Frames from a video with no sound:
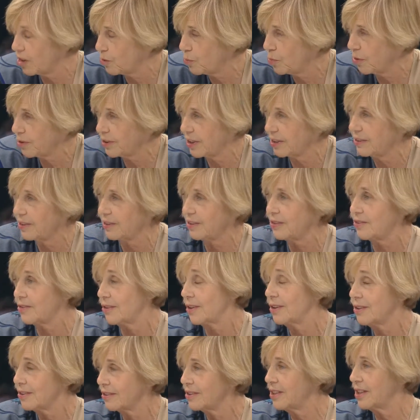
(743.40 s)
only account for
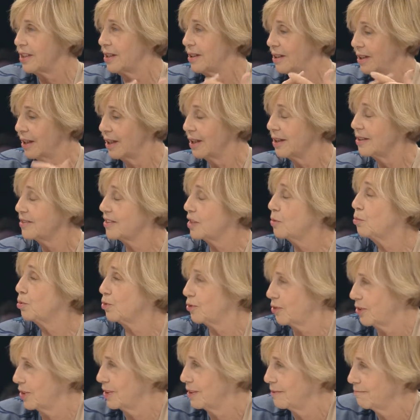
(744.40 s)
25%.
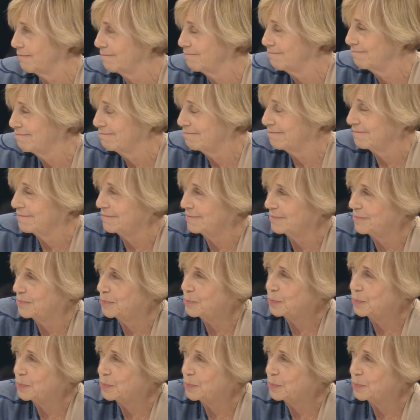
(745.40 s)
So they're